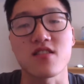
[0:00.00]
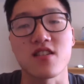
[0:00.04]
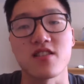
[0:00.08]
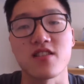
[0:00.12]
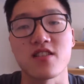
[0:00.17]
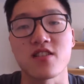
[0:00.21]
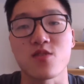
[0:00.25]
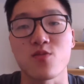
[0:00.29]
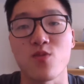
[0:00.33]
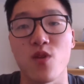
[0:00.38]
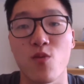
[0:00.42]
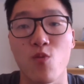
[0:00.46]
and
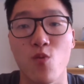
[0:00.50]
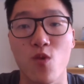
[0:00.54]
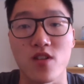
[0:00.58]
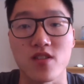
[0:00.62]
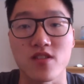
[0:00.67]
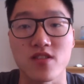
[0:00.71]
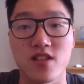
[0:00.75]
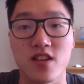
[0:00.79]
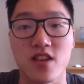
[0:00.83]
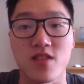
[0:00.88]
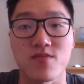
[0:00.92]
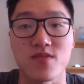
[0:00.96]
this is when
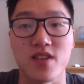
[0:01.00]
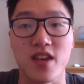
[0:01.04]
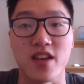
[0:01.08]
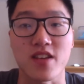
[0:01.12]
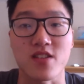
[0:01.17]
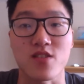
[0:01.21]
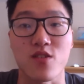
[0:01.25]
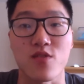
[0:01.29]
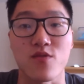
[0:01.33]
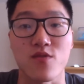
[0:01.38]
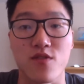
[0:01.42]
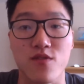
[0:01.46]
one team
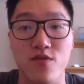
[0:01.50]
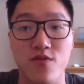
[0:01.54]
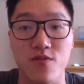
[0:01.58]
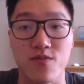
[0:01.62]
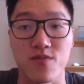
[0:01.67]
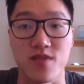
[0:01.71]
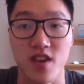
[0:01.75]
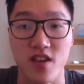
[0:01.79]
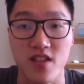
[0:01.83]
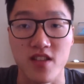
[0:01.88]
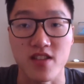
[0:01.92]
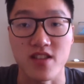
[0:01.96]
takes over
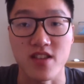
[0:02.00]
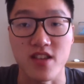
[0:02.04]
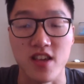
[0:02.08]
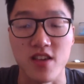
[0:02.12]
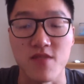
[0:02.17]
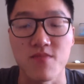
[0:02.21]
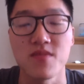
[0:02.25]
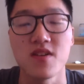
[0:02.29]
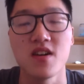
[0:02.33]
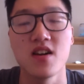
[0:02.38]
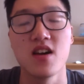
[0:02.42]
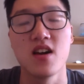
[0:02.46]
from the other
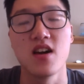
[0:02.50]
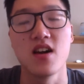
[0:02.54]
team,